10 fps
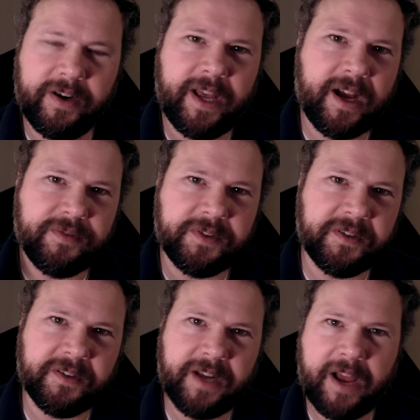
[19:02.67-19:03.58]

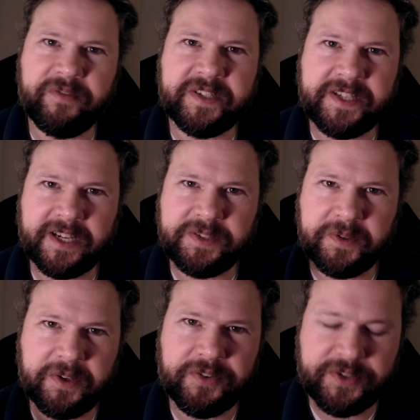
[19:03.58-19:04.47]
after and having sex
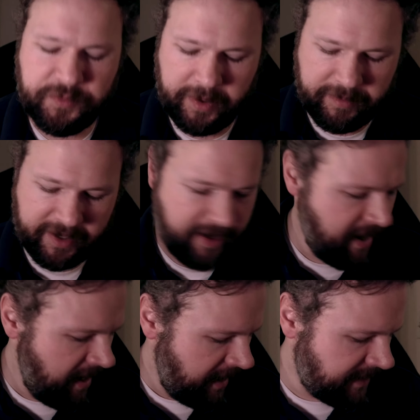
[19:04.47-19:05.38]
with all these women.
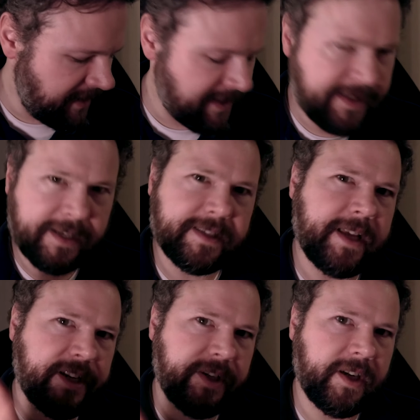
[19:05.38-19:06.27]
It's a
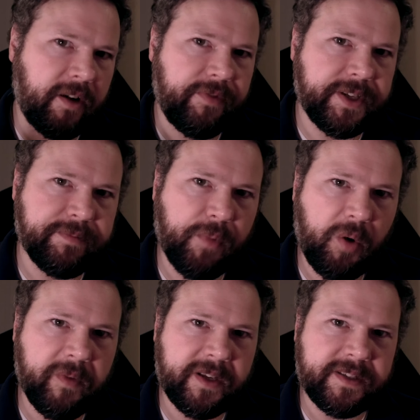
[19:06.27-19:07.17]
succession of these
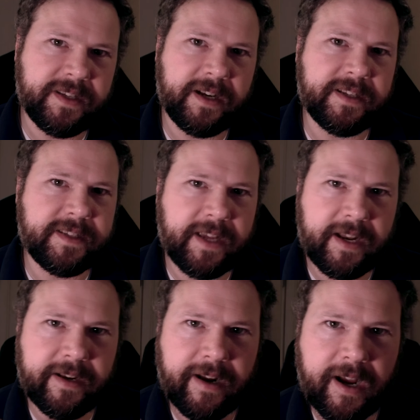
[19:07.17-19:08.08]
moments, and he's
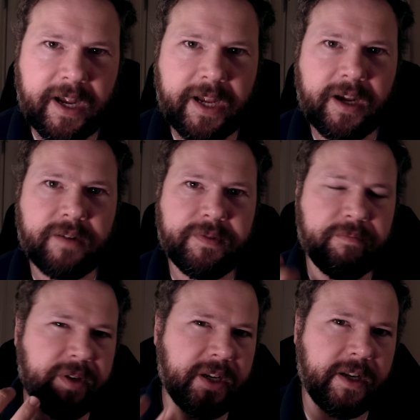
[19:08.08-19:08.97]
getting high off of
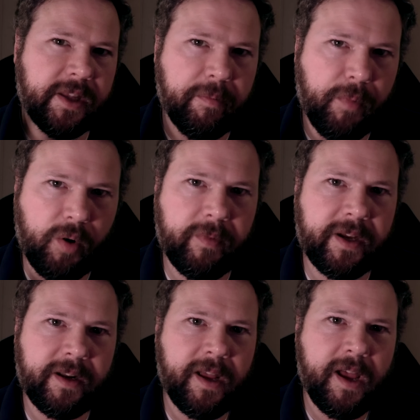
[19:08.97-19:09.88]
being in the
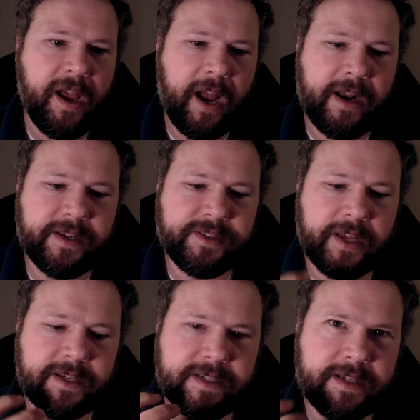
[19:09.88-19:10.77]
moment. And he's
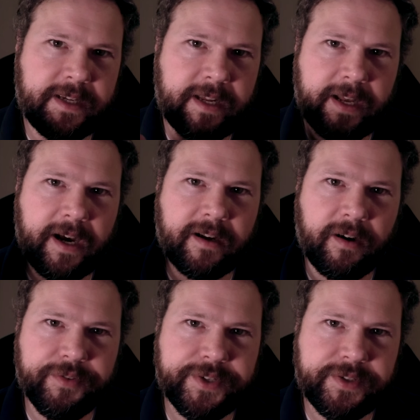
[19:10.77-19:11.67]
like seeking out
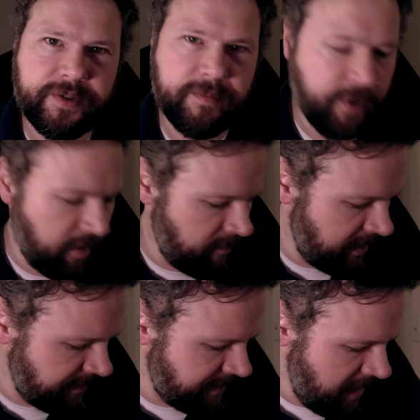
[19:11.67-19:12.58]
all these new
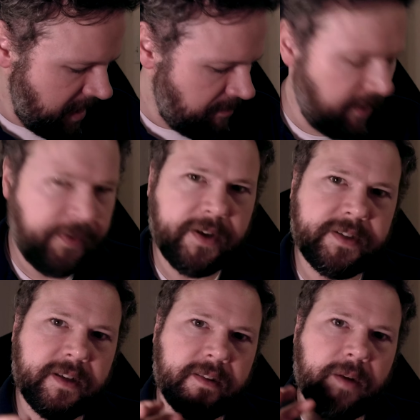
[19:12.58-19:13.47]
moments, but
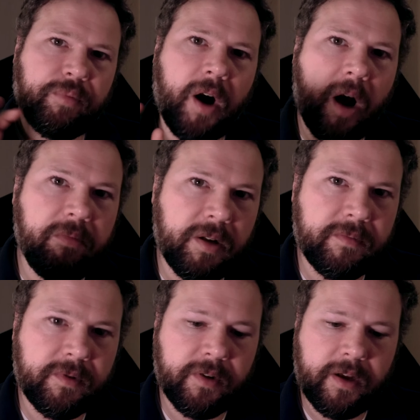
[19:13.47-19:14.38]
there's the
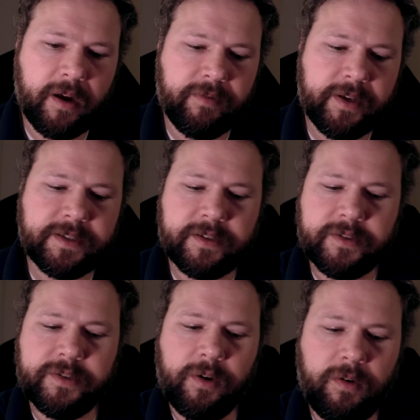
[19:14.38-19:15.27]
problem of it is
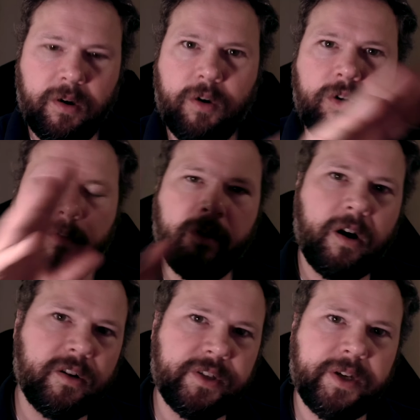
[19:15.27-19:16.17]
there's no
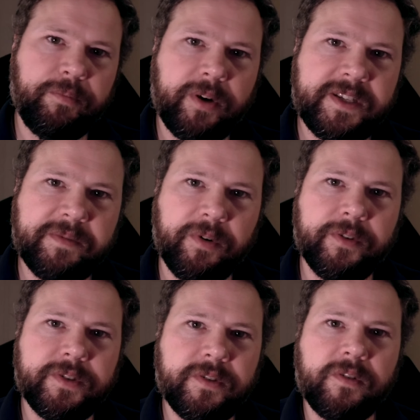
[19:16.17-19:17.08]
overarching principle.
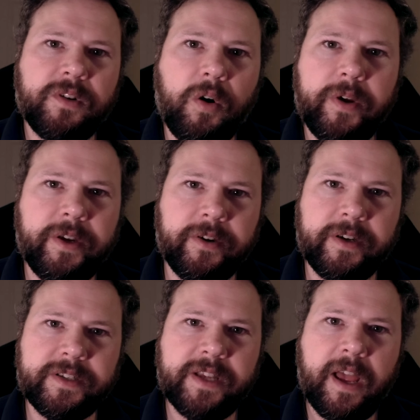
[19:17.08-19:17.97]
There's no coherence.